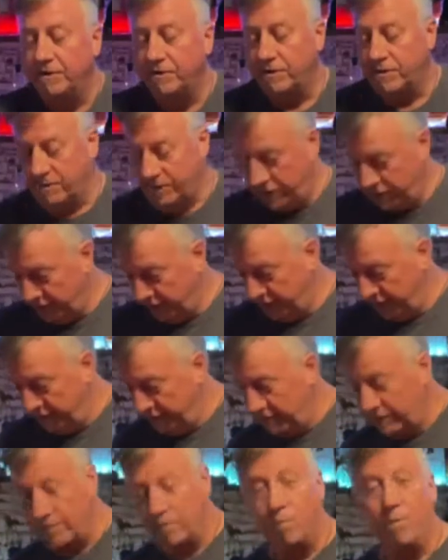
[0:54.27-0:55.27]
so it chills
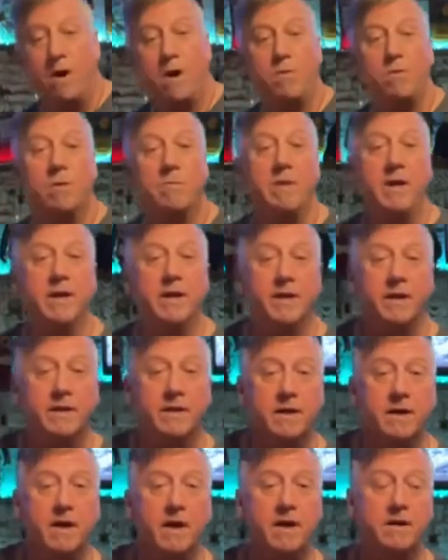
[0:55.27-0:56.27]
while we're making
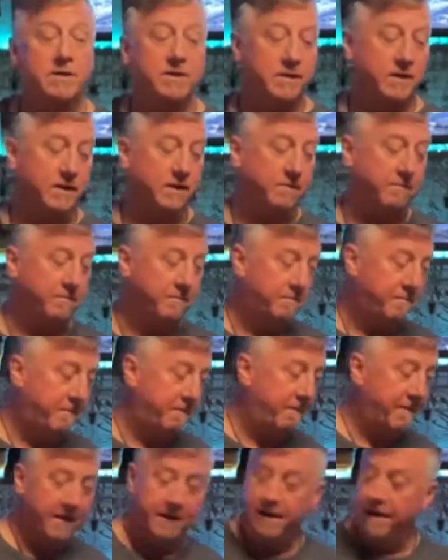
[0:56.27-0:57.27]
the cocktail.
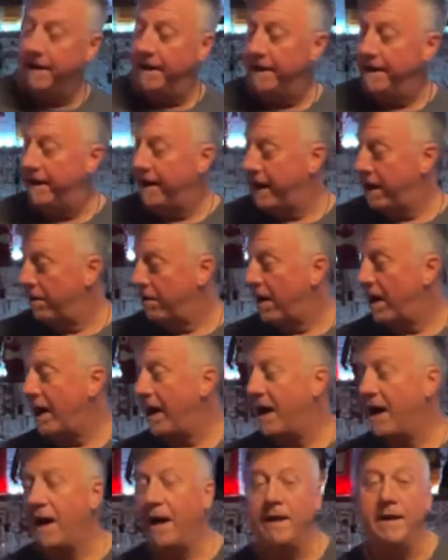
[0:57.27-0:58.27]
Now
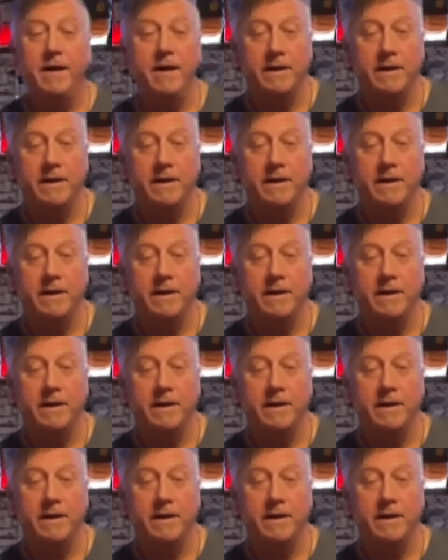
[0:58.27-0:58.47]
I